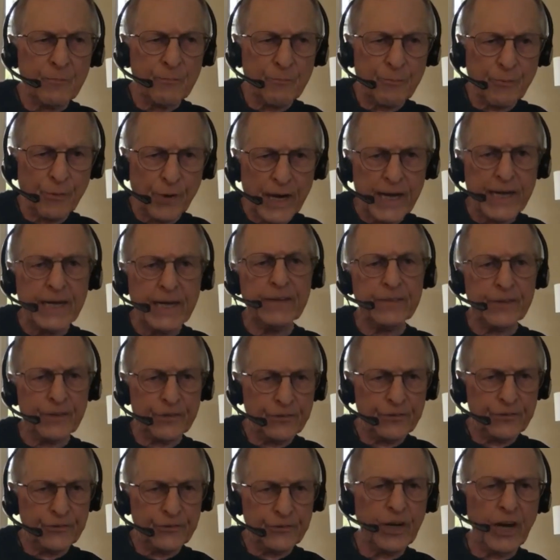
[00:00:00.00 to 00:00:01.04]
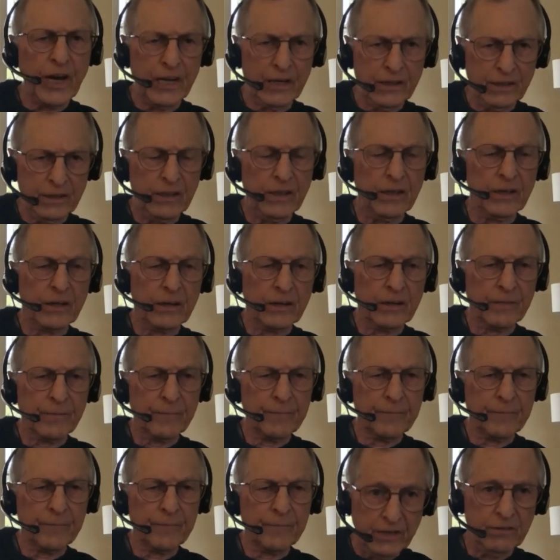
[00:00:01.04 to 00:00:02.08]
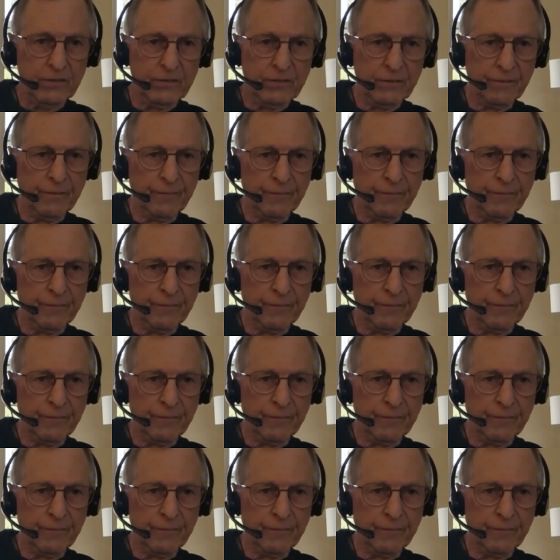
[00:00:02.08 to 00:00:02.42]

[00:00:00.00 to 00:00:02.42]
breaking the chain there. Could